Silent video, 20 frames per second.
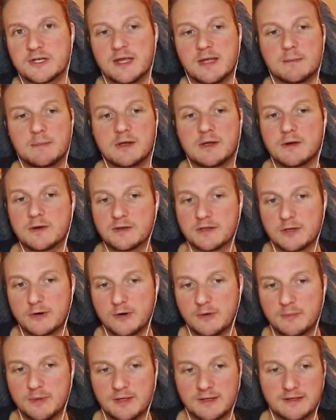because her
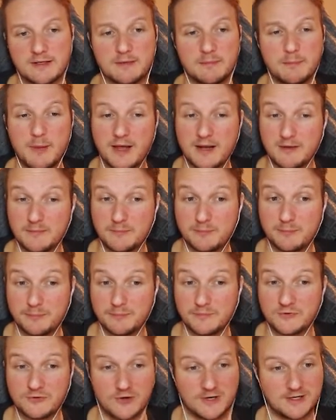ability
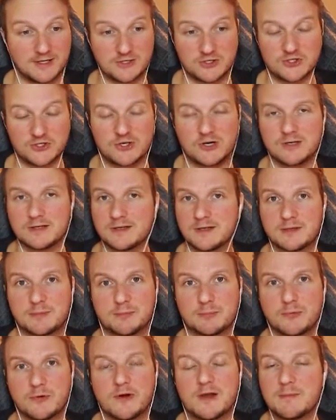penetrating shot is
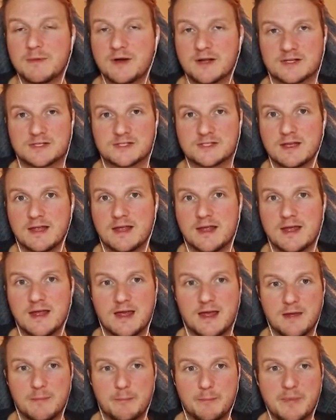pretty much
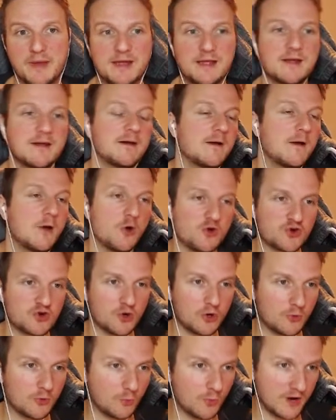a big
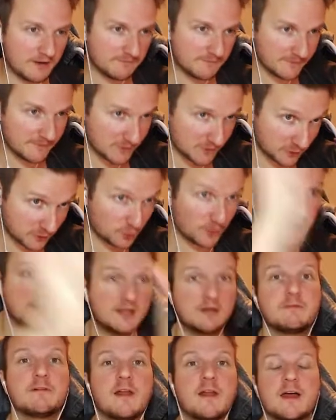shockwave straight
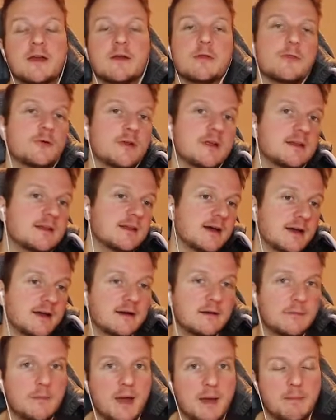flying through the entire
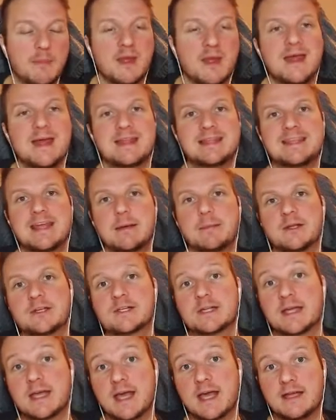map,
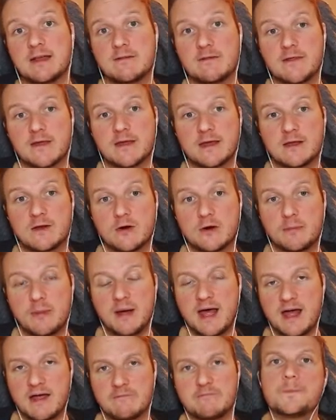damaging anything in her
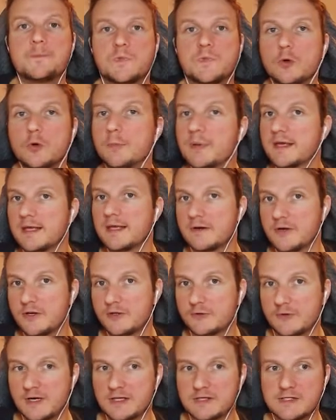path. 2 beginner
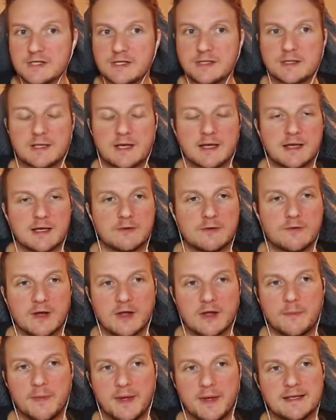strategies that I can
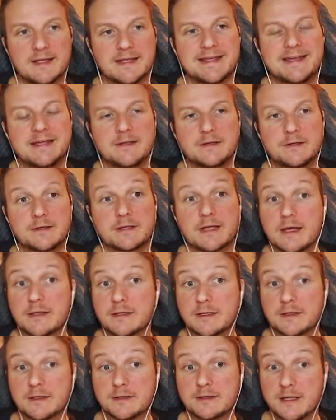recommend is, as
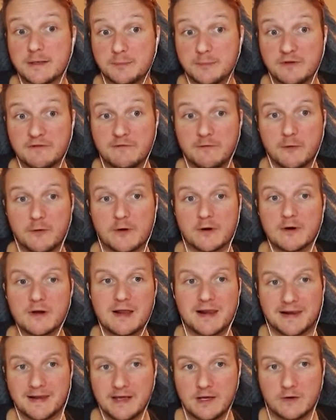I said before,
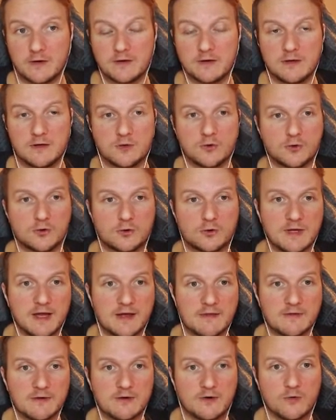Leon
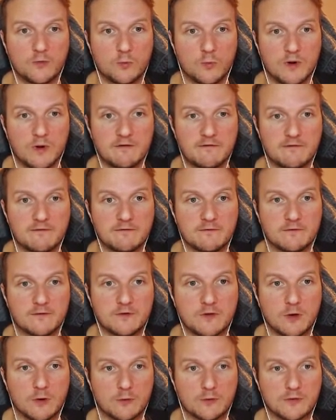together with
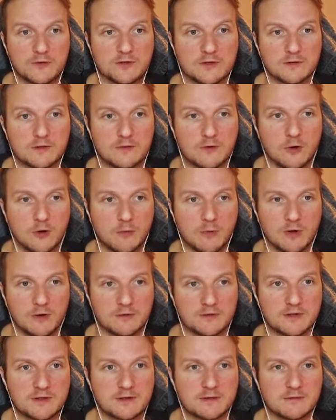those
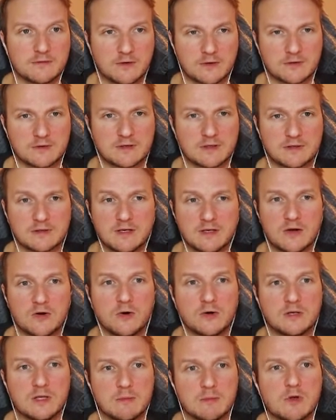kobolds. Did I
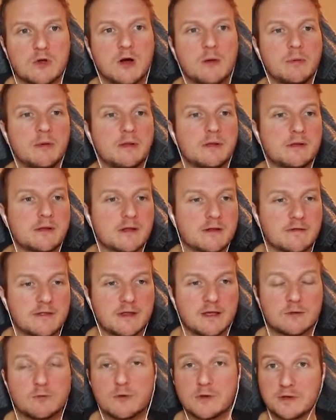call them goblins? I think
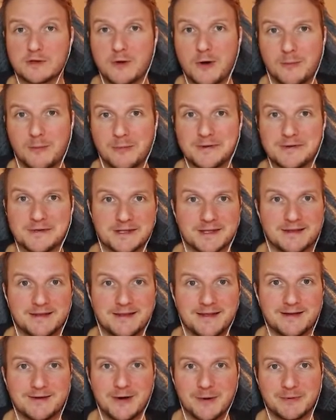it was goblins in
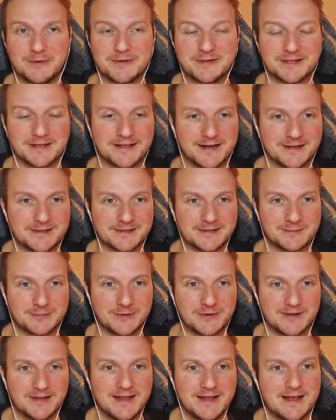
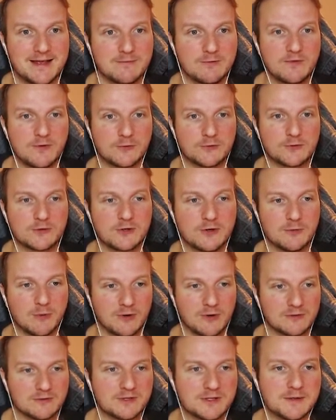Castleburn. With those
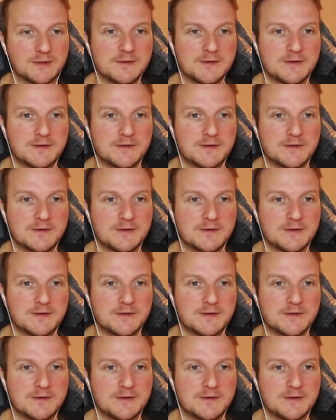kobolds.